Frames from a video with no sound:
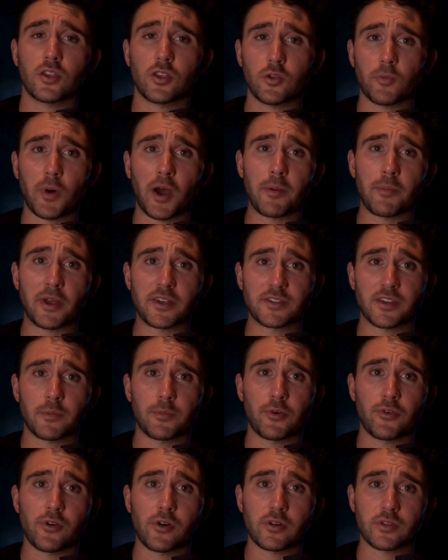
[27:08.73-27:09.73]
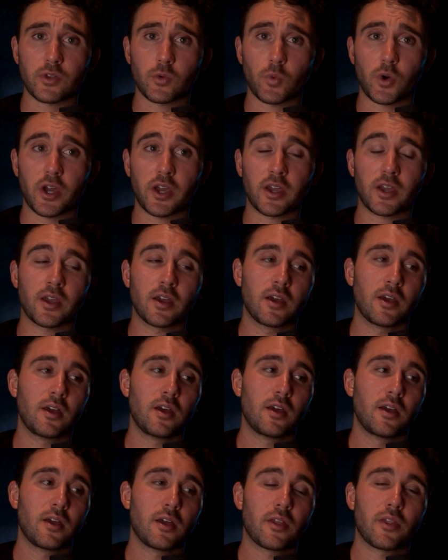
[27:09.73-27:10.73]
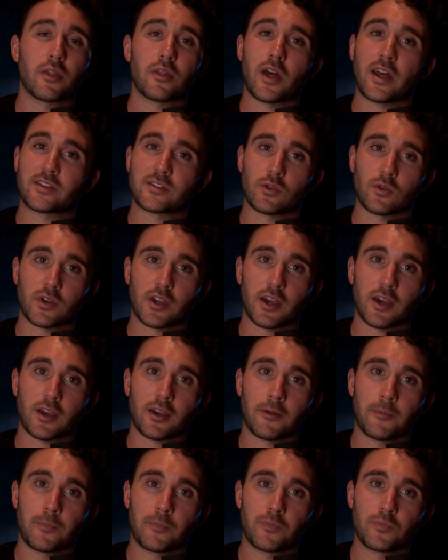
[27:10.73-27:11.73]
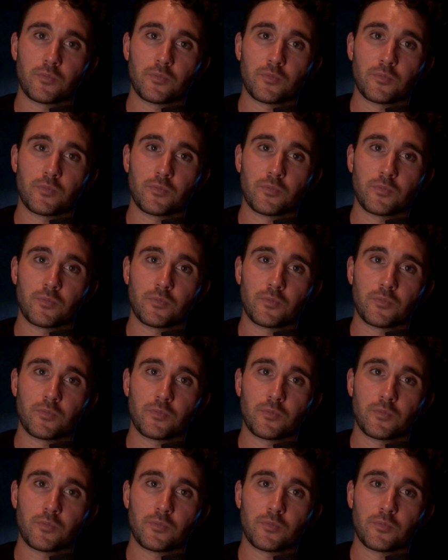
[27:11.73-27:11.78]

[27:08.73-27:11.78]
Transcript: you might mess up along the way. That's okay.